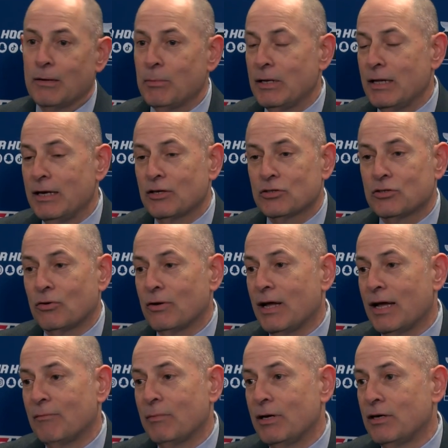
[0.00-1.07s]
I mean, they just don't
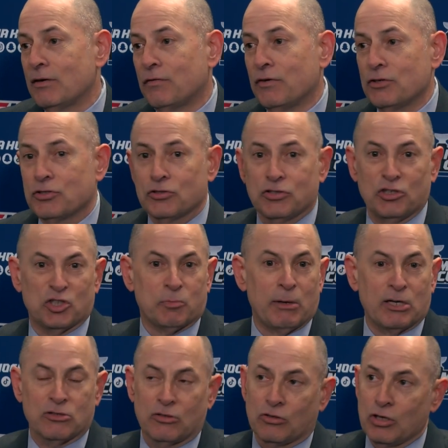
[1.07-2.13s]
have many deficiencies,
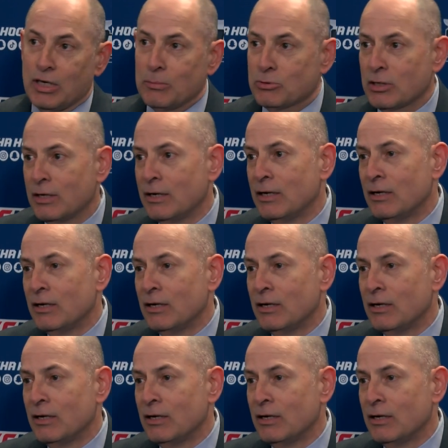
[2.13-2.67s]
special teams.